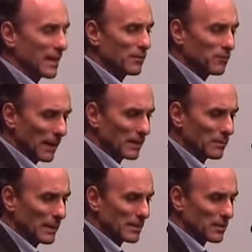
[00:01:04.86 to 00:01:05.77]
by
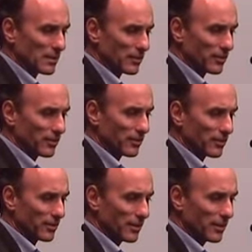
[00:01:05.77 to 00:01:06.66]

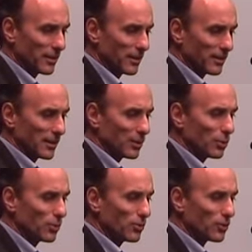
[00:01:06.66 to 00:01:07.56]
environmentalists that
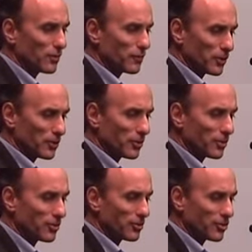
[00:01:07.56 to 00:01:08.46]
Google's
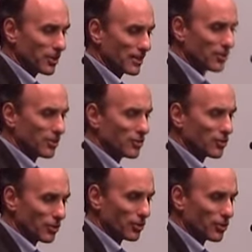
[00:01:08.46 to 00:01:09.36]
first suggested
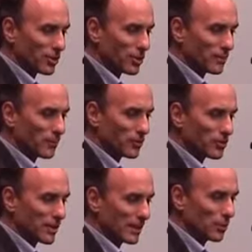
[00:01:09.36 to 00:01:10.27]
search term for the
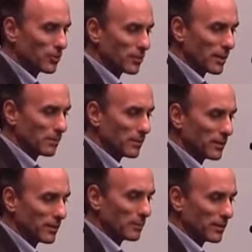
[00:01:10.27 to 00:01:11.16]
St. Louis
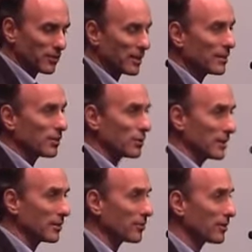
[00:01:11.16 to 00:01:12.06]
company Monsanto
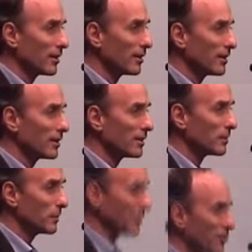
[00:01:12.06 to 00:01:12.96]
is
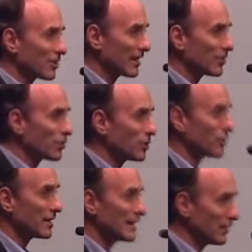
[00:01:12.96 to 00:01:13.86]

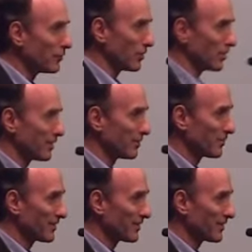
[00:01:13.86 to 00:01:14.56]
Monsanto Evil.